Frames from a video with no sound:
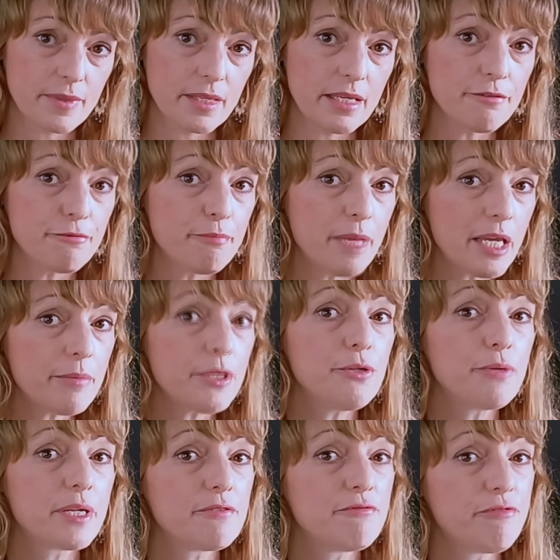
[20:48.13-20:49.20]
if maybe you
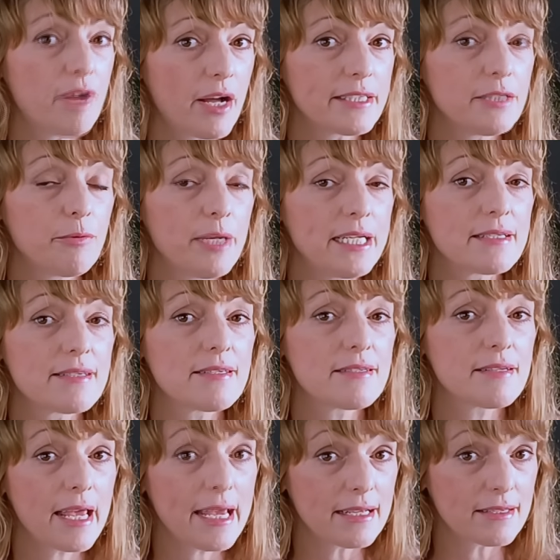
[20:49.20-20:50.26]
can find a way to
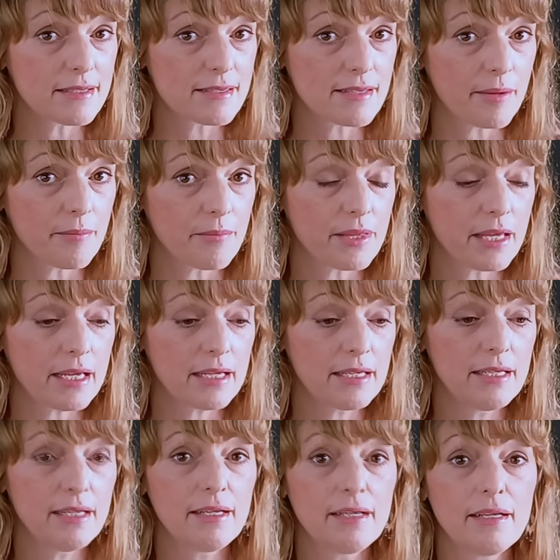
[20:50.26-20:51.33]
stay in something
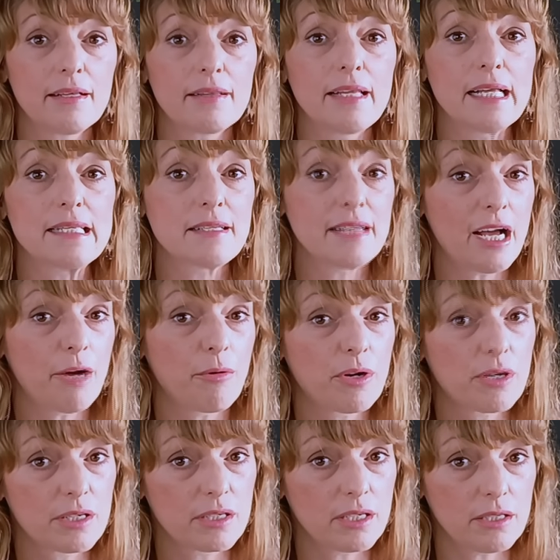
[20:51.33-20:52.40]
that's now
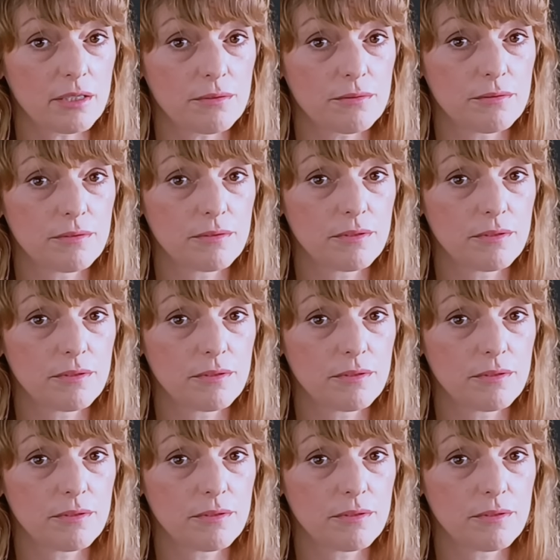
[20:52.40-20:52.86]
hurting you.